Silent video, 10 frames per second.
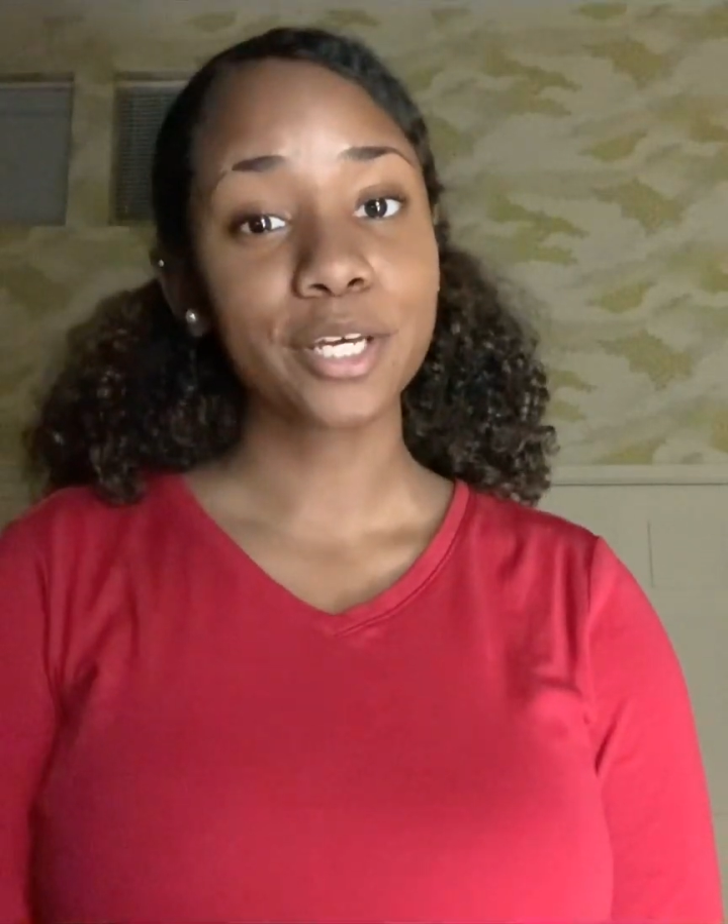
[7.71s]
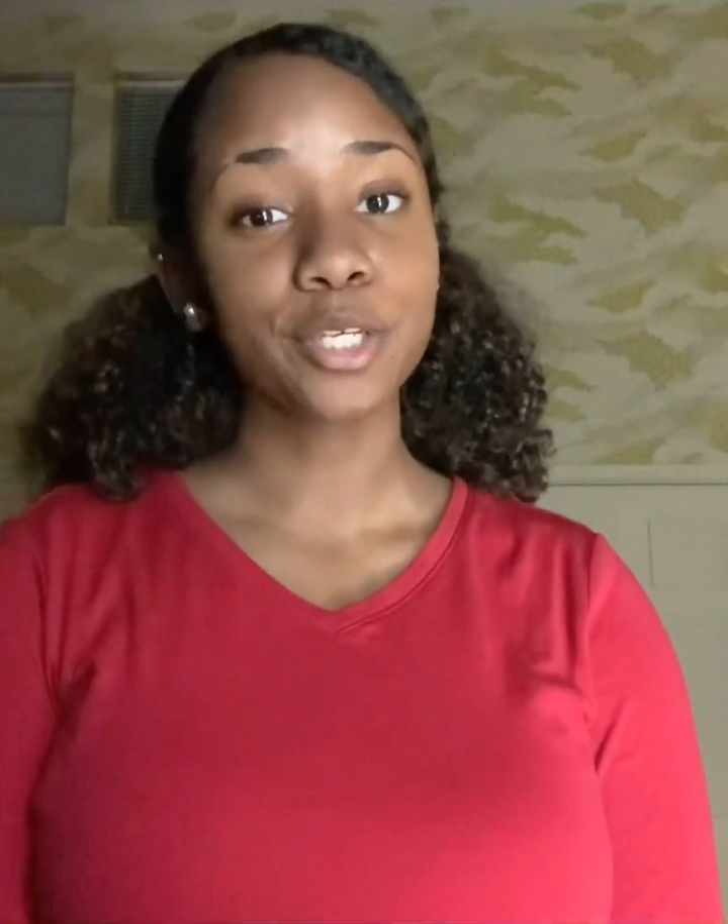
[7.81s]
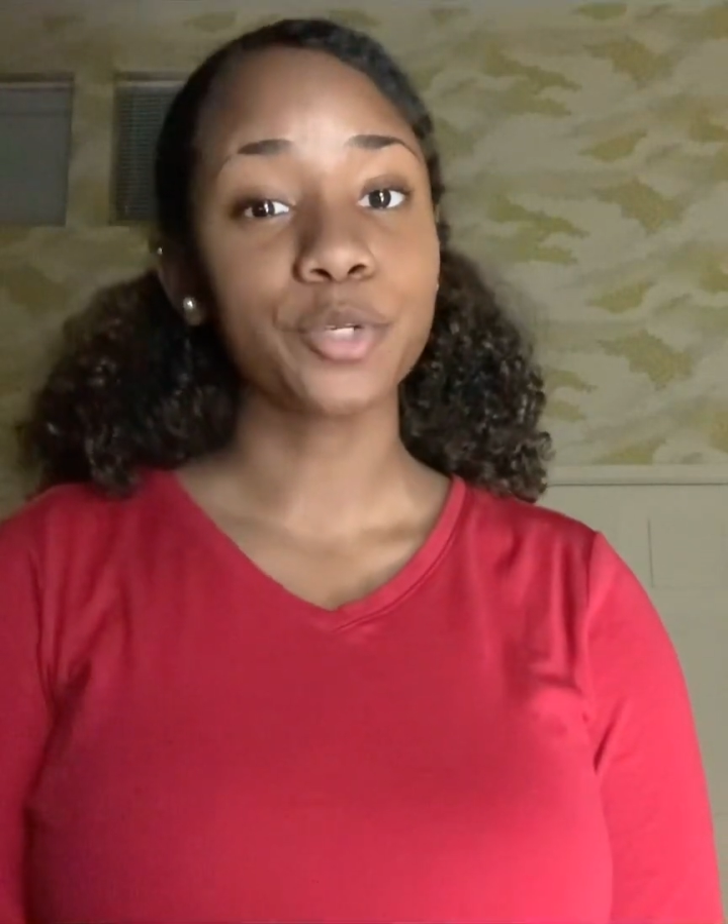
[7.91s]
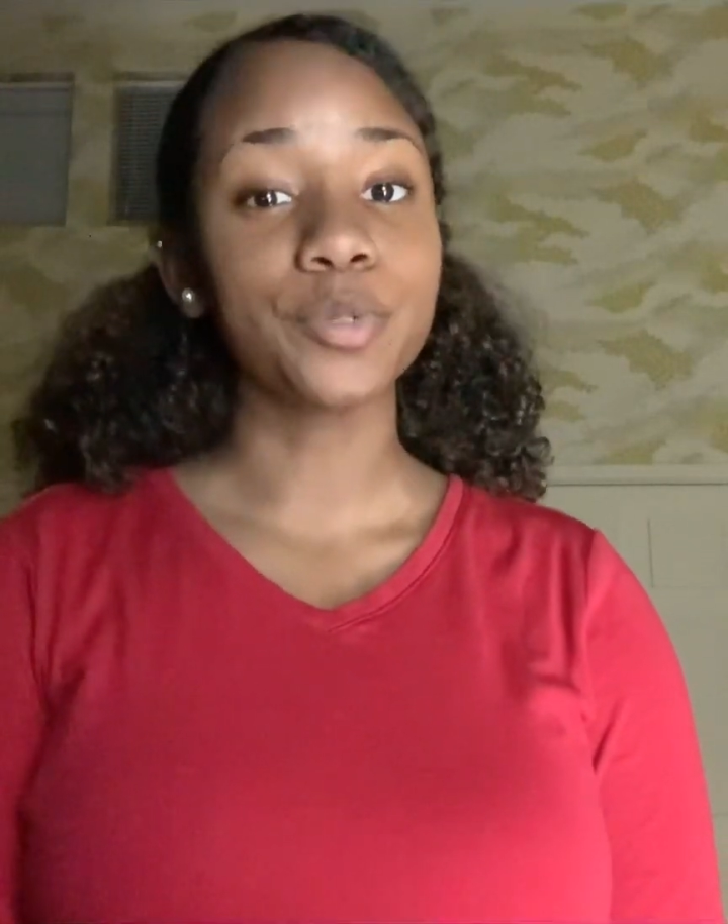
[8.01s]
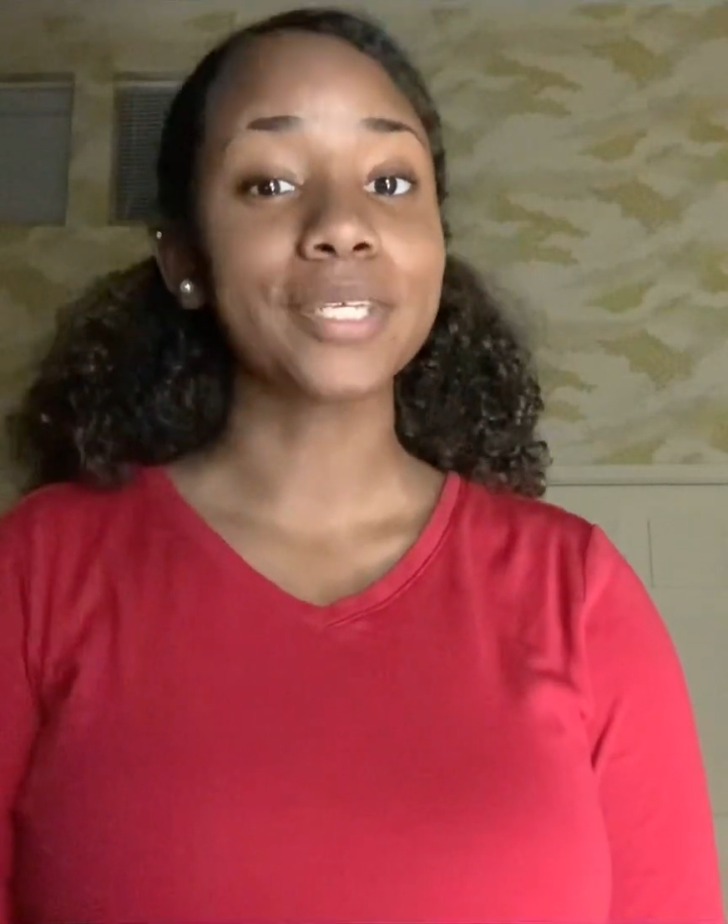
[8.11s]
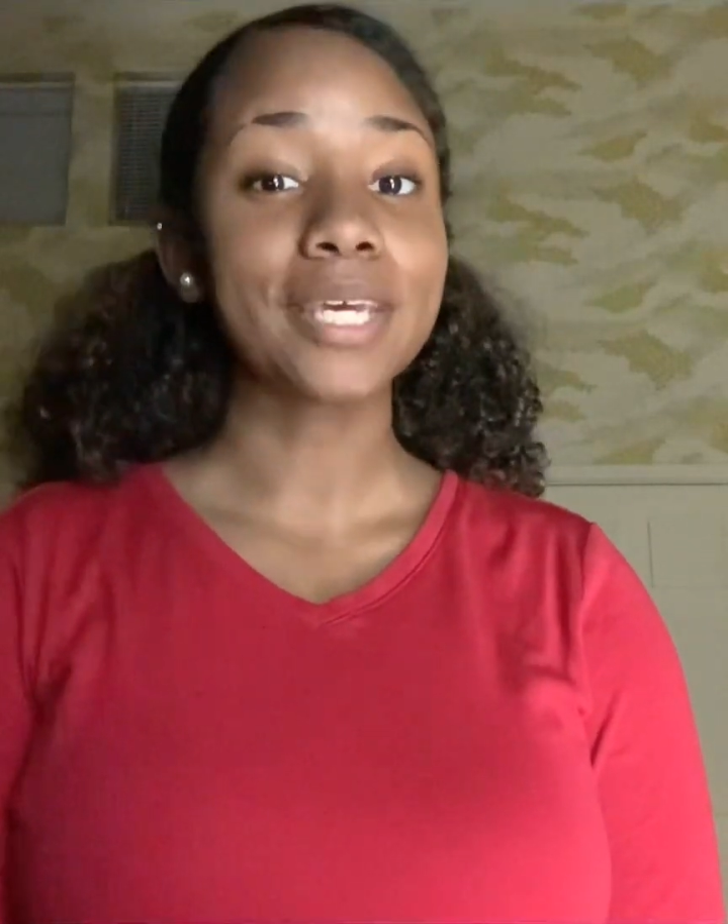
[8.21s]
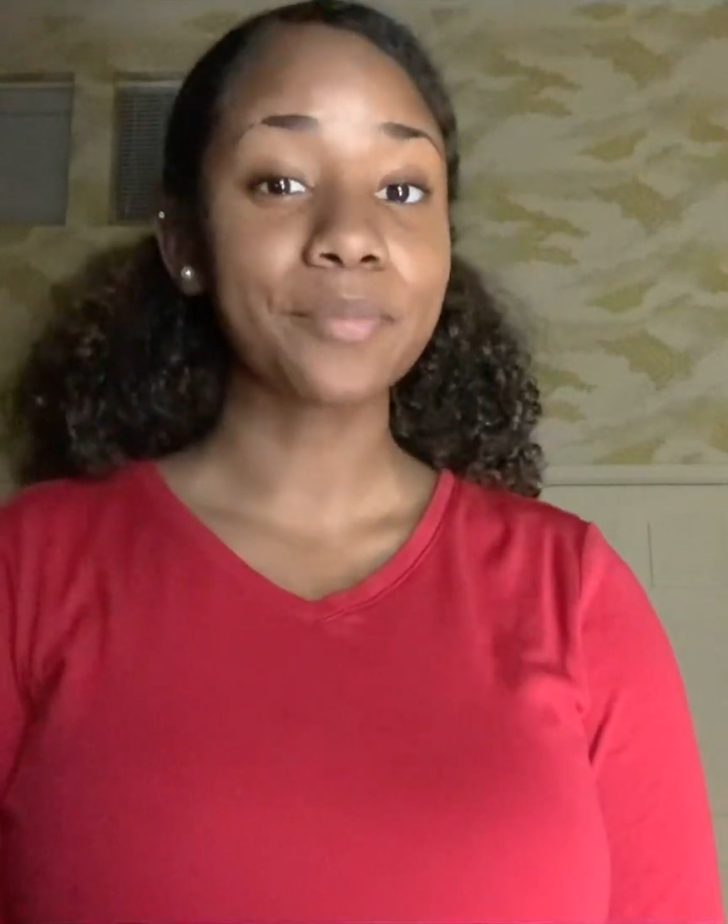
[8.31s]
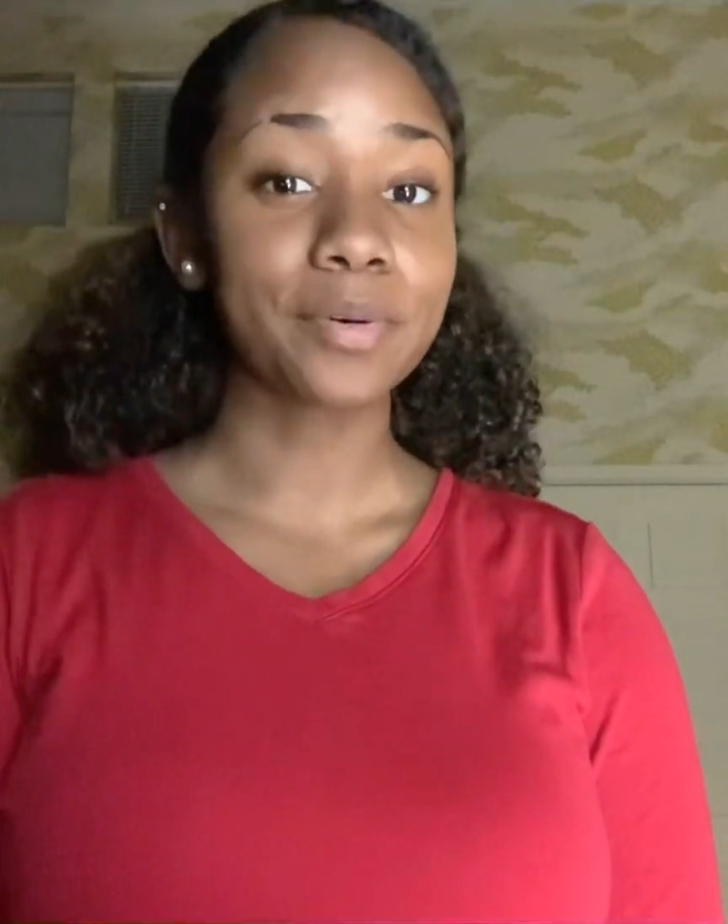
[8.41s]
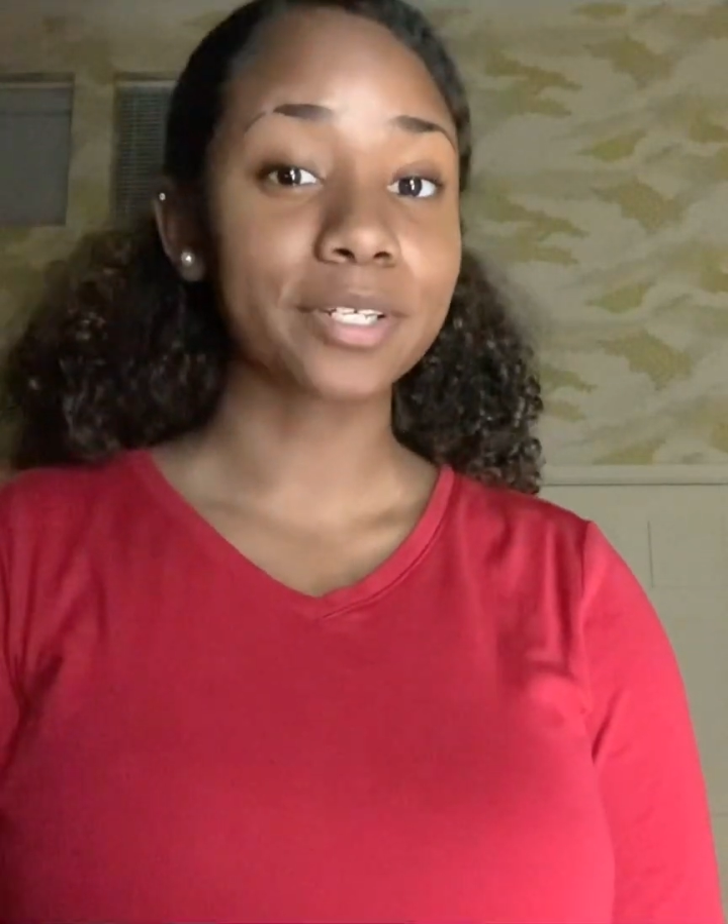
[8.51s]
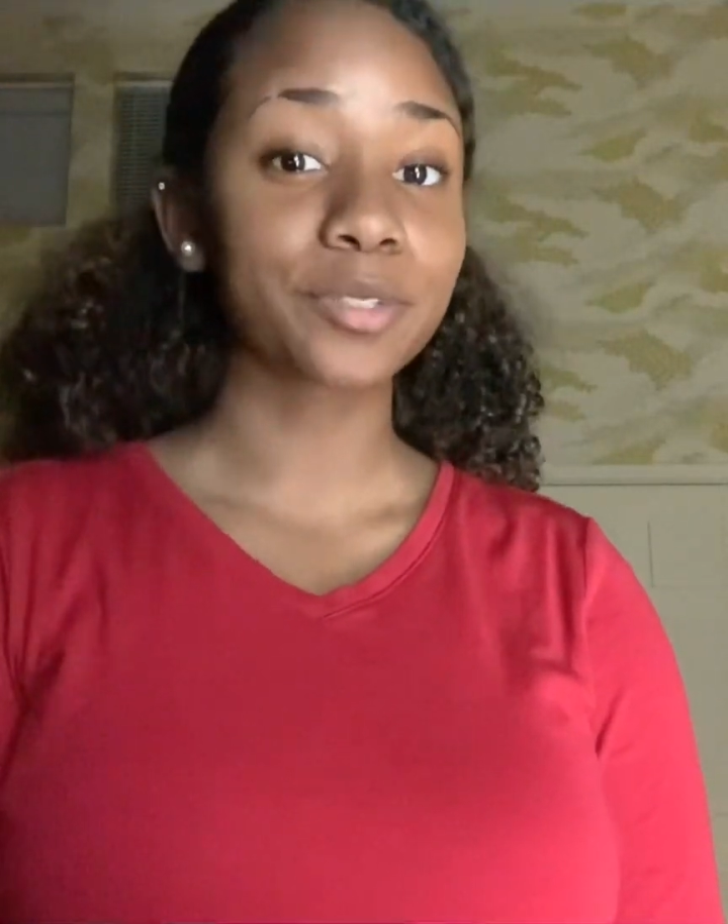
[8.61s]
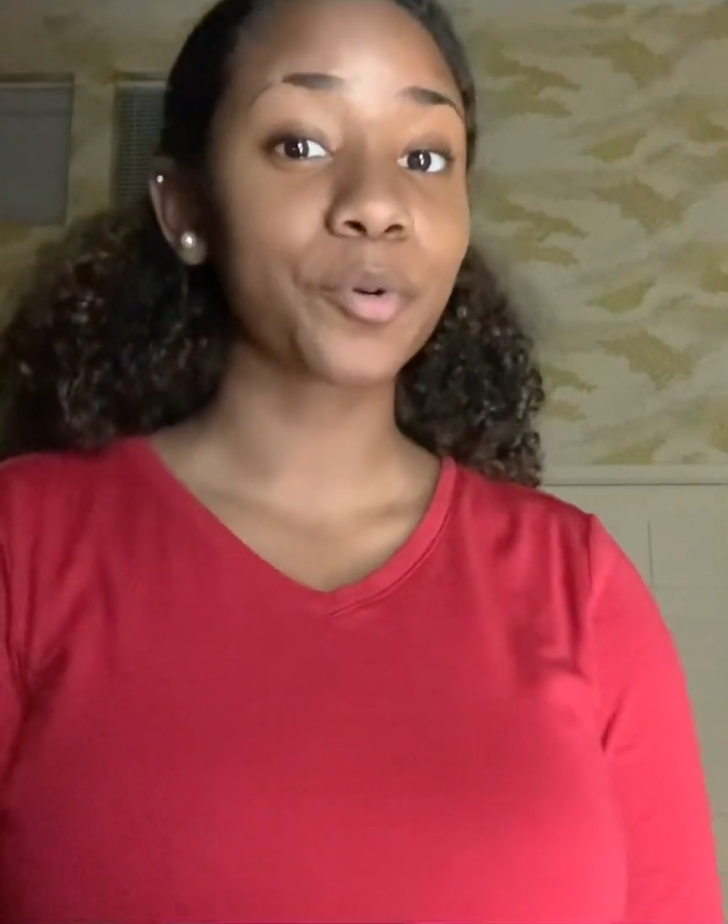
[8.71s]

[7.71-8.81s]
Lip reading: use ebooks